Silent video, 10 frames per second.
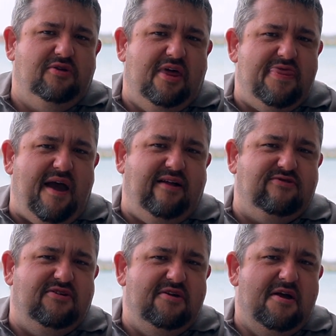And
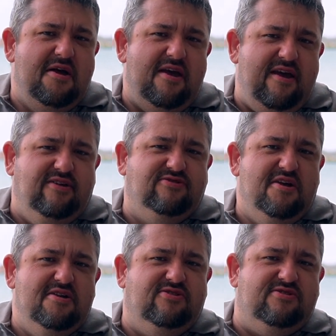that is
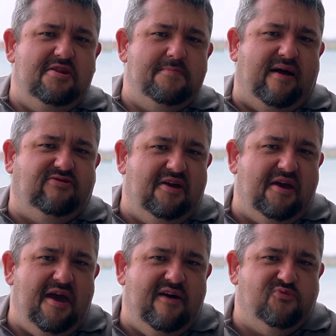cinematic
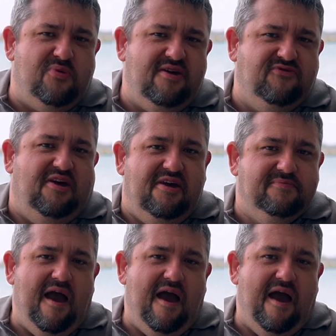FPV.